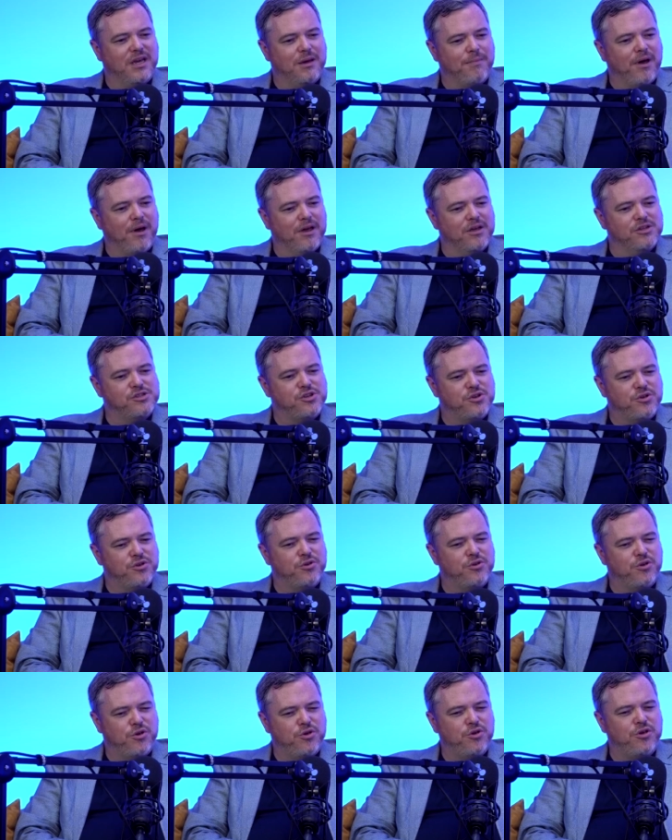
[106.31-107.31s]
about is
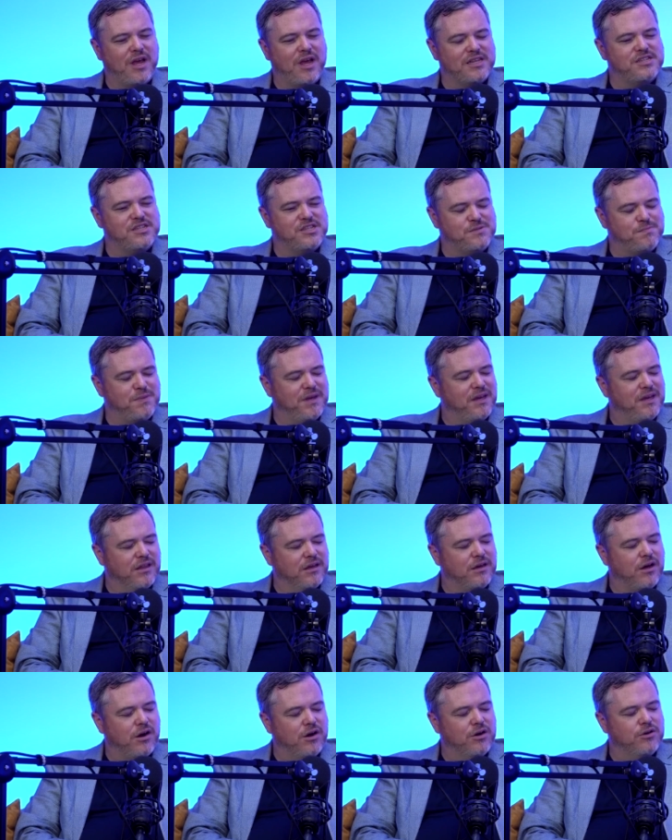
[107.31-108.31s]
who gets to speak in the
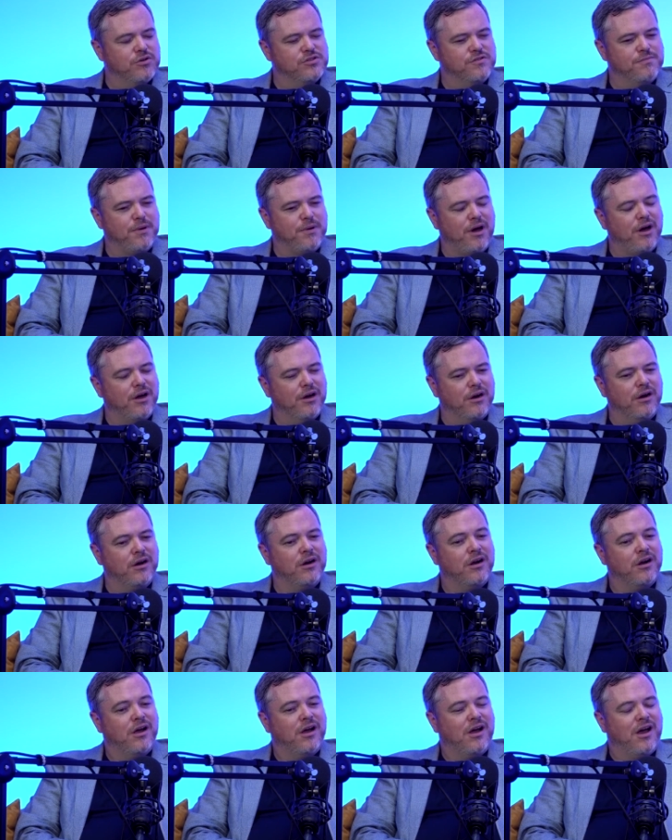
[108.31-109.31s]
corridors of power,
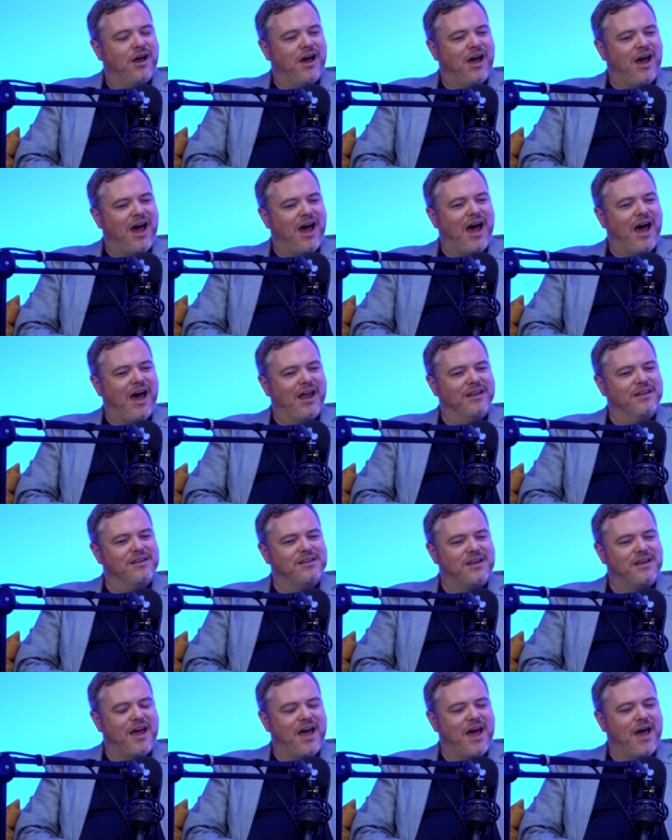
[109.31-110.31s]
and
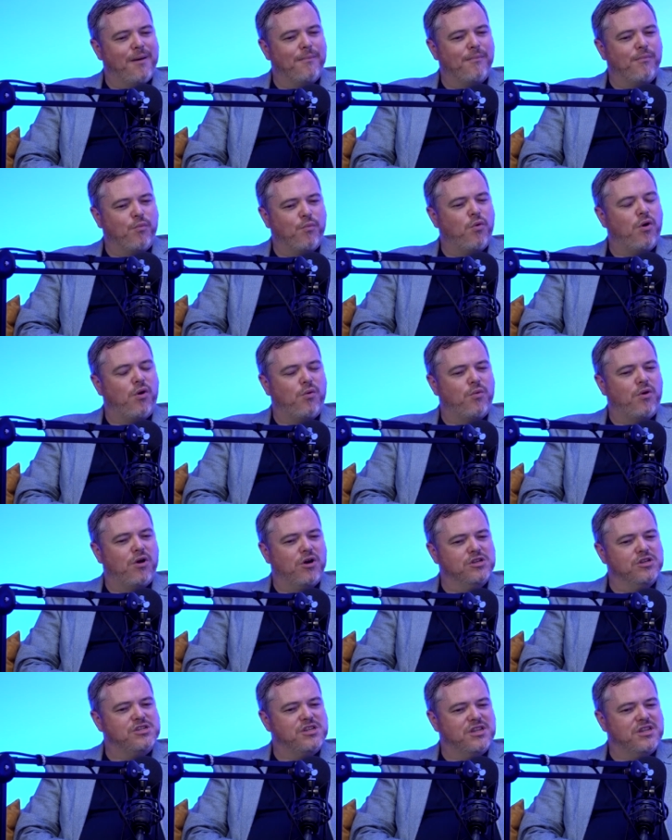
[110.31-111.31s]
what
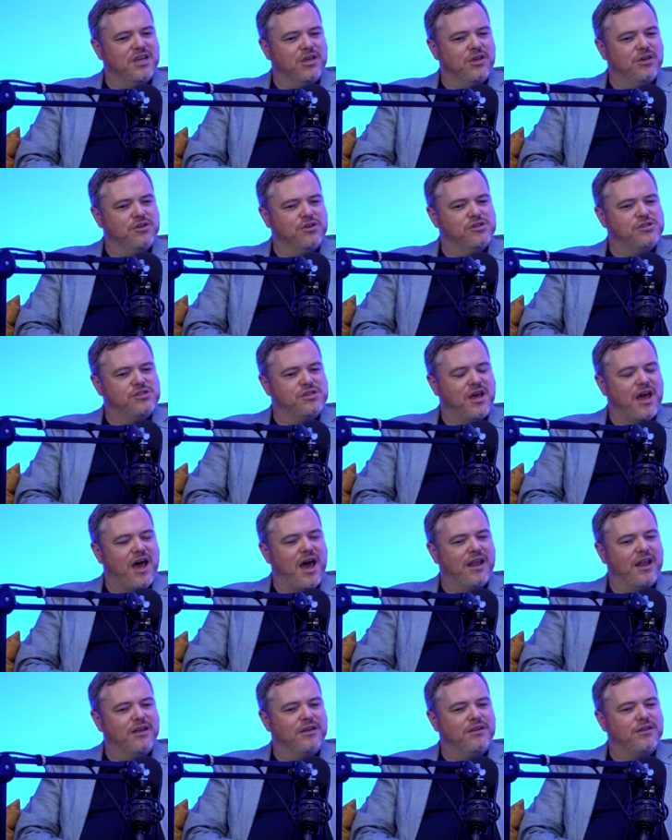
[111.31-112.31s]
words do they use,
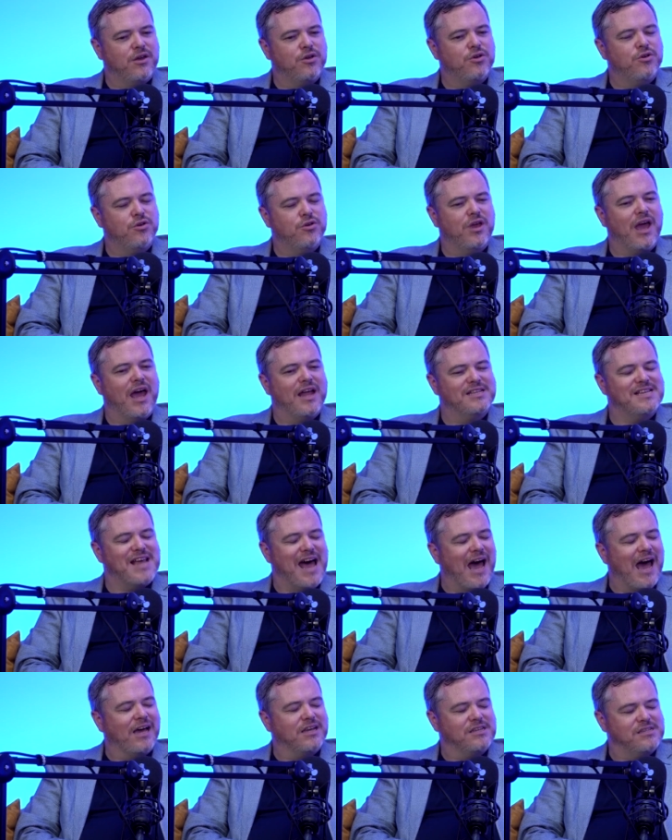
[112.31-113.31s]
and who gets
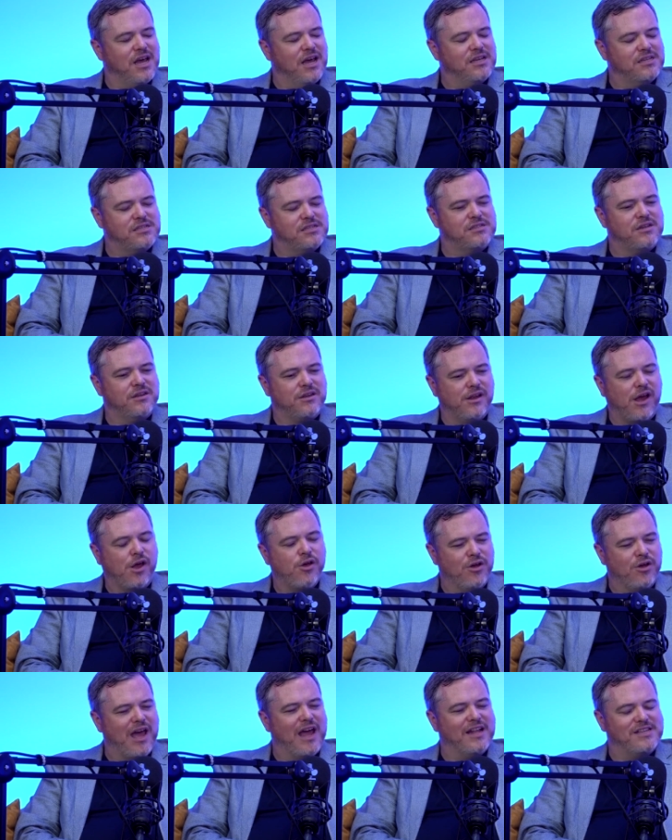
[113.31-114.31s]
access,
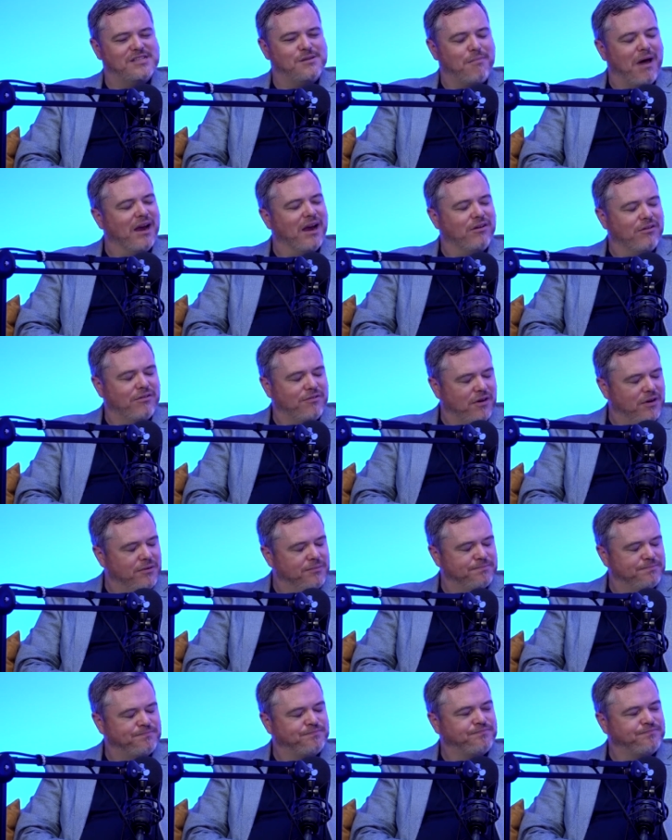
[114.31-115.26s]
who gets the microphone.